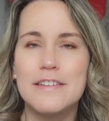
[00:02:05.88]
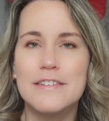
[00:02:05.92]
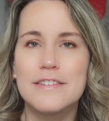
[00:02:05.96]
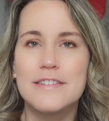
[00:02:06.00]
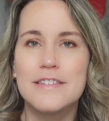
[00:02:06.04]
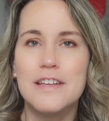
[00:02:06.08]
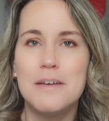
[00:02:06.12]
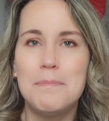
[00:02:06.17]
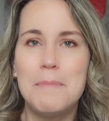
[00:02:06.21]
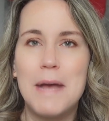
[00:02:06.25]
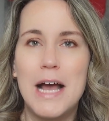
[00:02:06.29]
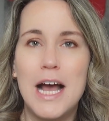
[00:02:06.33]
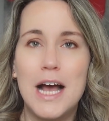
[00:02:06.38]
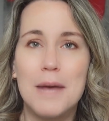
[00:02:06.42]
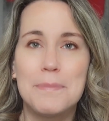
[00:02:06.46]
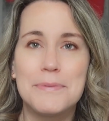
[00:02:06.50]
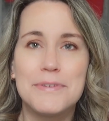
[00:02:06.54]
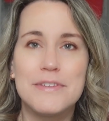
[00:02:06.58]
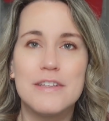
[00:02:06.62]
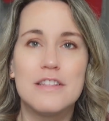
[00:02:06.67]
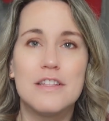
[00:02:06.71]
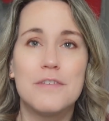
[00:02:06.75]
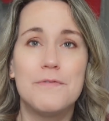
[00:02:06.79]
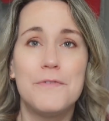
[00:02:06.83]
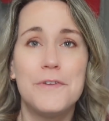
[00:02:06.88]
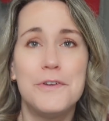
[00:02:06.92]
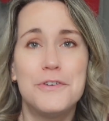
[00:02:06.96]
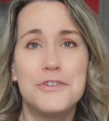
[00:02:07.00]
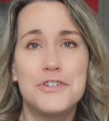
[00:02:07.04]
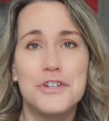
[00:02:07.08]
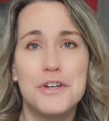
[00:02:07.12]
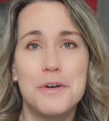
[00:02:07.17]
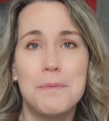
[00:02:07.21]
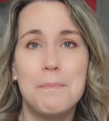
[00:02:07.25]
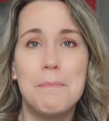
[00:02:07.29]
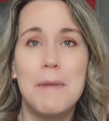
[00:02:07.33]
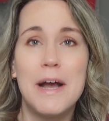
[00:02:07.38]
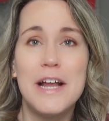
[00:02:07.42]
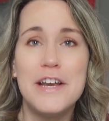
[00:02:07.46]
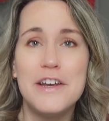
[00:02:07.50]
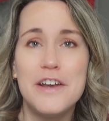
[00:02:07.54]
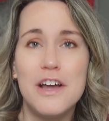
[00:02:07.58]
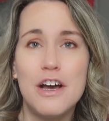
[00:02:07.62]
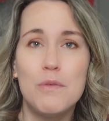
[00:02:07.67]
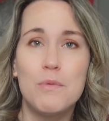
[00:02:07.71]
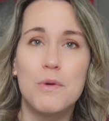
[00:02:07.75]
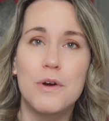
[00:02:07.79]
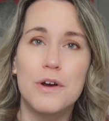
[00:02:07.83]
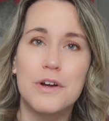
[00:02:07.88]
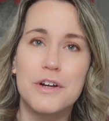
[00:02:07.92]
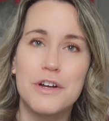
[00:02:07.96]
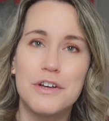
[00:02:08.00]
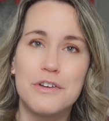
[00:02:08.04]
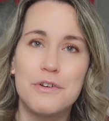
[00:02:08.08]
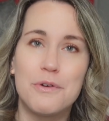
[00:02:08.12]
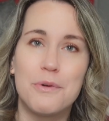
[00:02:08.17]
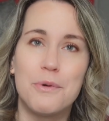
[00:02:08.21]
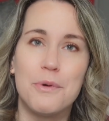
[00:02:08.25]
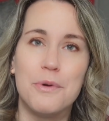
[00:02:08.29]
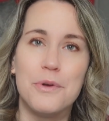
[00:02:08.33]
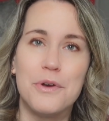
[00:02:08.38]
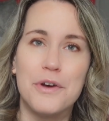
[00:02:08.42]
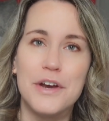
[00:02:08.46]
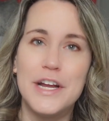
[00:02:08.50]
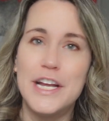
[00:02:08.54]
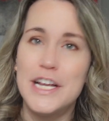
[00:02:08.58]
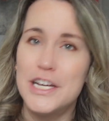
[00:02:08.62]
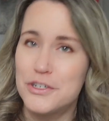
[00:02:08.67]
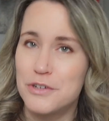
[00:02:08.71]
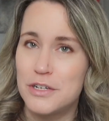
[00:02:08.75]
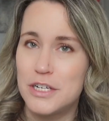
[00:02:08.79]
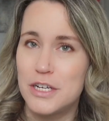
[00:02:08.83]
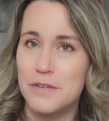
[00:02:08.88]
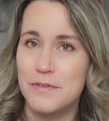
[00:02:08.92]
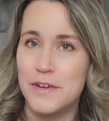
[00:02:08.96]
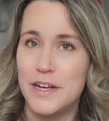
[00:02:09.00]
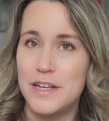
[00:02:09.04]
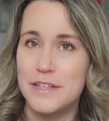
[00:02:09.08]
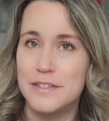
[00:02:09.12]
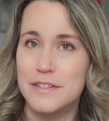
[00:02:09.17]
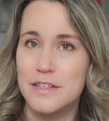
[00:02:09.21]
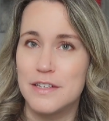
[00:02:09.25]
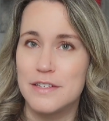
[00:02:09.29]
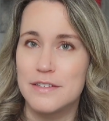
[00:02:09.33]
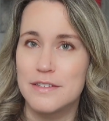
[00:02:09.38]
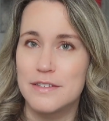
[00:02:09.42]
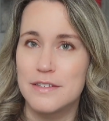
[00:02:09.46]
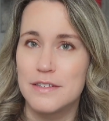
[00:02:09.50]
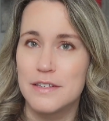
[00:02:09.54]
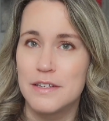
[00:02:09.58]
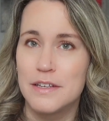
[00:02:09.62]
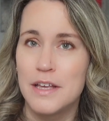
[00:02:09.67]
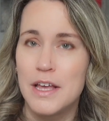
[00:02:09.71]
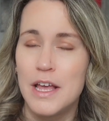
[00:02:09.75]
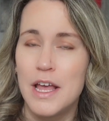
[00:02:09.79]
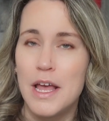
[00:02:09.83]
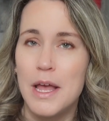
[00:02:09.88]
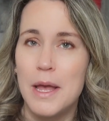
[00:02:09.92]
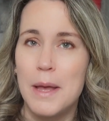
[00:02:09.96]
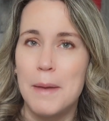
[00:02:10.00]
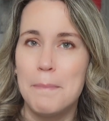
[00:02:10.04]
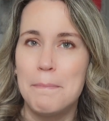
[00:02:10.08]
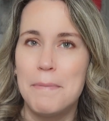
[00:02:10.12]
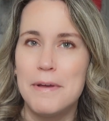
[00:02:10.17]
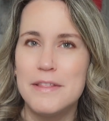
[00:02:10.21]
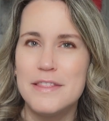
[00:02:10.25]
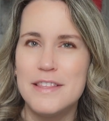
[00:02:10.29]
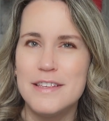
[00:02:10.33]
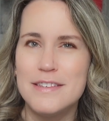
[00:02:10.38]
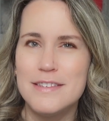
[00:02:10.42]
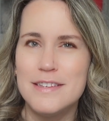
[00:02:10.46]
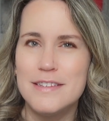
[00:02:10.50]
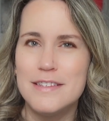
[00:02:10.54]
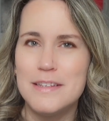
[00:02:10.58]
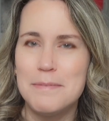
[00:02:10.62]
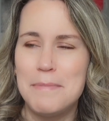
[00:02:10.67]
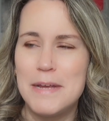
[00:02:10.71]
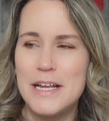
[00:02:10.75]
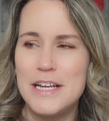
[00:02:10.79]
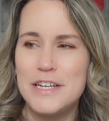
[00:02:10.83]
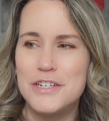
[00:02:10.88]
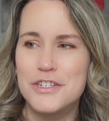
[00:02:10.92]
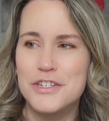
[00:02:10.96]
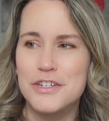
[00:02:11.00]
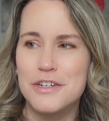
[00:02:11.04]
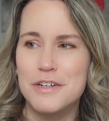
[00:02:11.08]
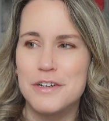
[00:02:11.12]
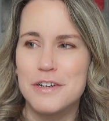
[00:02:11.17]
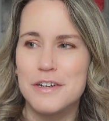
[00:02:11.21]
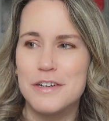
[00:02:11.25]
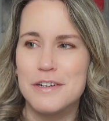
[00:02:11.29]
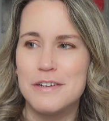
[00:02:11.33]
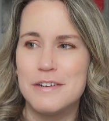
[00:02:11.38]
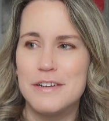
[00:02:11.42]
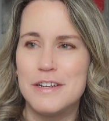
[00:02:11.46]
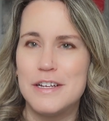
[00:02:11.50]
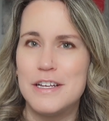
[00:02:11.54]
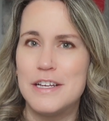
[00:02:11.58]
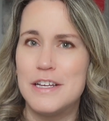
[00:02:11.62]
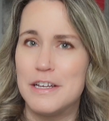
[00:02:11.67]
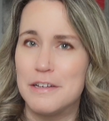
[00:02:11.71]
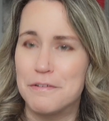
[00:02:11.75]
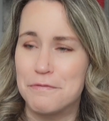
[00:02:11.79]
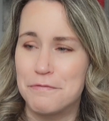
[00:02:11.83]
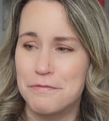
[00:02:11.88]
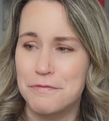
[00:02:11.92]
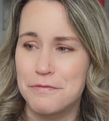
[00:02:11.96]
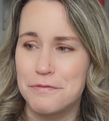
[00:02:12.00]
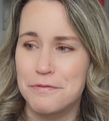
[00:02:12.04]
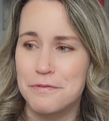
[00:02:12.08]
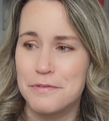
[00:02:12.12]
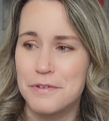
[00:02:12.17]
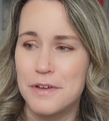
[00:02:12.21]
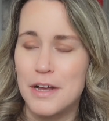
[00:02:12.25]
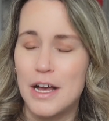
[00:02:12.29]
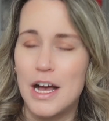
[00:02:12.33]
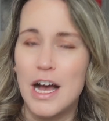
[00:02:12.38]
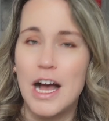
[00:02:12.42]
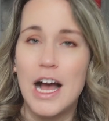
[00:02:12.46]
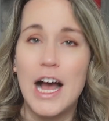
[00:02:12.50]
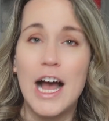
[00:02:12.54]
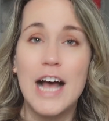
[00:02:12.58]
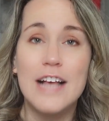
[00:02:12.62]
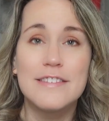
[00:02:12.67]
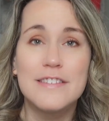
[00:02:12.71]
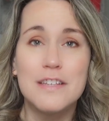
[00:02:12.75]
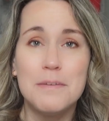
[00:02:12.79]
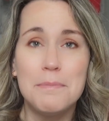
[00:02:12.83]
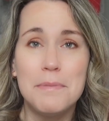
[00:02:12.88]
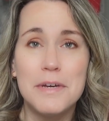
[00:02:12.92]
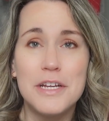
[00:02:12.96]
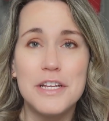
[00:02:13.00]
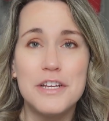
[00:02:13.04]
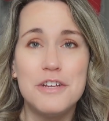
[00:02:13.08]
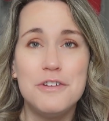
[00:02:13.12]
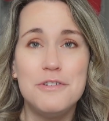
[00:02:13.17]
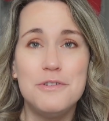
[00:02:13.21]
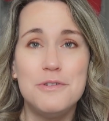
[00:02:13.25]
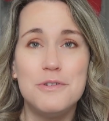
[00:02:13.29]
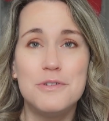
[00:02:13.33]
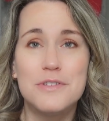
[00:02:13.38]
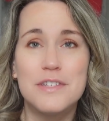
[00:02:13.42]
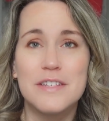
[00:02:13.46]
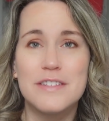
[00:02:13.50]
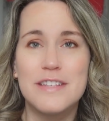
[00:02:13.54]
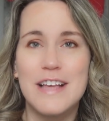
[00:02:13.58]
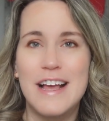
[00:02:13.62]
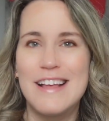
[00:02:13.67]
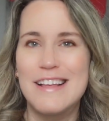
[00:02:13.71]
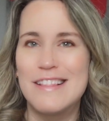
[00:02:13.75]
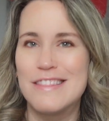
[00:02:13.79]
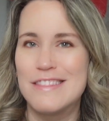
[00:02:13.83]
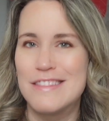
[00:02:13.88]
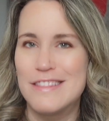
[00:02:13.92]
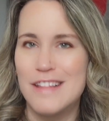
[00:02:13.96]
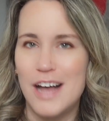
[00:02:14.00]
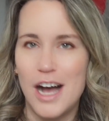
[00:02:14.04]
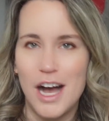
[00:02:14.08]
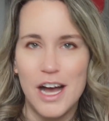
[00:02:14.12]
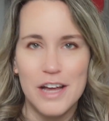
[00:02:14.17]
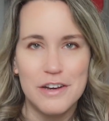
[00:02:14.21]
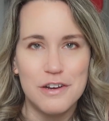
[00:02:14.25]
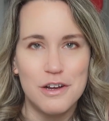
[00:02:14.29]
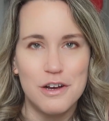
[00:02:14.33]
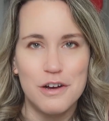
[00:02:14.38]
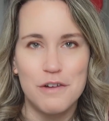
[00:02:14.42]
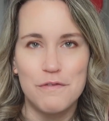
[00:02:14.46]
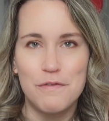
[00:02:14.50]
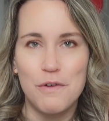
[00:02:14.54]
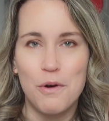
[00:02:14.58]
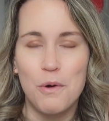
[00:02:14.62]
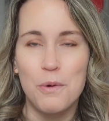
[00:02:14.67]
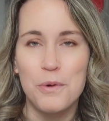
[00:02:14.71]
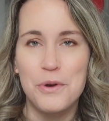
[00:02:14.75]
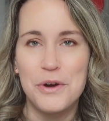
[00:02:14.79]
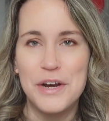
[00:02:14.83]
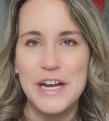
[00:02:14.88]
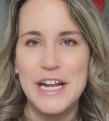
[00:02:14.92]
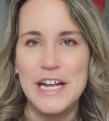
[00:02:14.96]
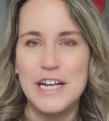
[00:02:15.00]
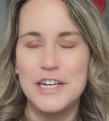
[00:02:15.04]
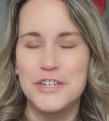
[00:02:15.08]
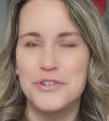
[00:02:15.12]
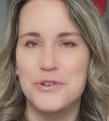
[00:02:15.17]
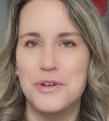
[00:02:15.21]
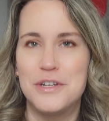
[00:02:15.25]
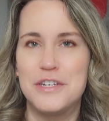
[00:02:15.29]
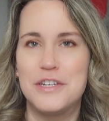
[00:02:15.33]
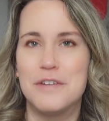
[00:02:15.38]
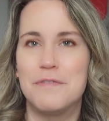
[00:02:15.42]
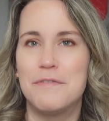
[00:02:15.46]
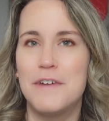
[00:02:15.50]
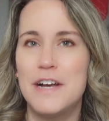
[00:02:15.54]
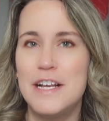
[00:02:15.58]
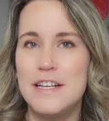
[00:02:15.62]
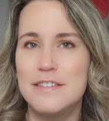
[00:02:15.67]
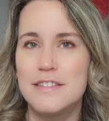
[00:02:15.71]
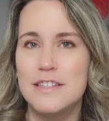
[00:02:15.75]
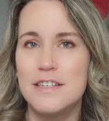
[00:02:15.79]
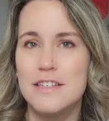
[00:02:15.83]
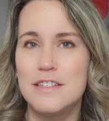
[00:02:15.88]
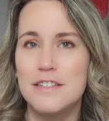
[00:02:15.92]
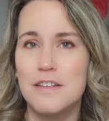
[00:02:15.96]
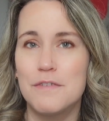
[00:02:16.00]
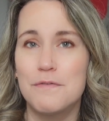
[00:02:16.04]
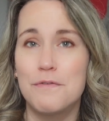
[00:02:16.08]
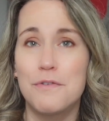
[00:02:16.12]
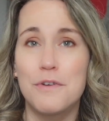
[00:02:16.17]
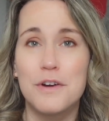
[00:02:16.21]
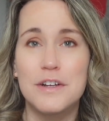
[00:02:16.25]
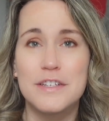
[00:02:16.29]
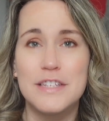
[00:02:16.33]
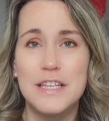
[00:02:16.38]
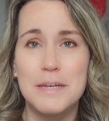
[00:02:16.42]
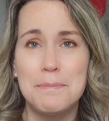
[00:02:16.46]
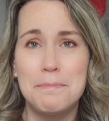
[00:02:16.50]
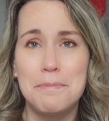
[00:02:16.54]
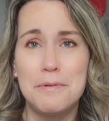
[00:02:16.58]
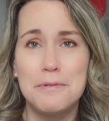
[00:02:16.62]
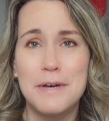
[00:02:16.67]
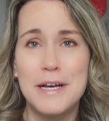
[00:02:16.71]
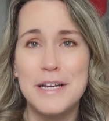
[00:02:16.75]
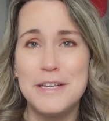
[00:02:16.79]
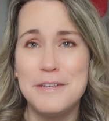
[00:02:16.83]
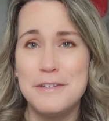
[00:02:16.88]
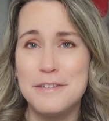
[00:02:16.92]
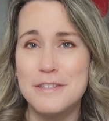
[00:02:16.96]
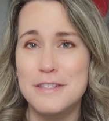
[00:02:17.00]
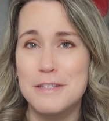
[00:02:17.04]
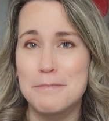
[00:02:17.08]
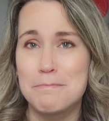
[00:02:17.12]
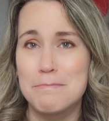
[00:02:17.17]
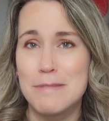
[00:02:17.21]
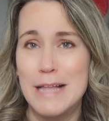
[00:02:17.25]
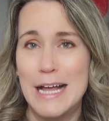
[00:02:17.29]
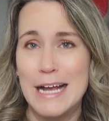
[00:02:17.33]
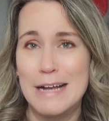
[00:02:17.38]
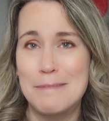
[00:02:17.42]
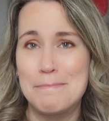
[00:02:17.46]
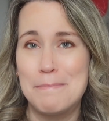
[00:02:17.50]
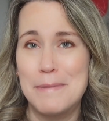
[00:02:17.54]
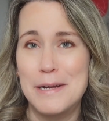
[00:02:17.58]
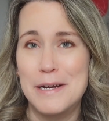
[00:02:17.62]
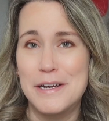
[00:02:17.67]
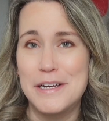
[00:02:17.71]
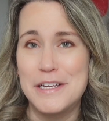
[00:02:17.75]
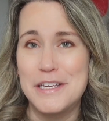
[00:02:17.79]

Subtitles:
some apps in the future might not work on older Android devices. But this is a major if. As somebody who uses a lot of older Android devices, for example, I use the BlackBerry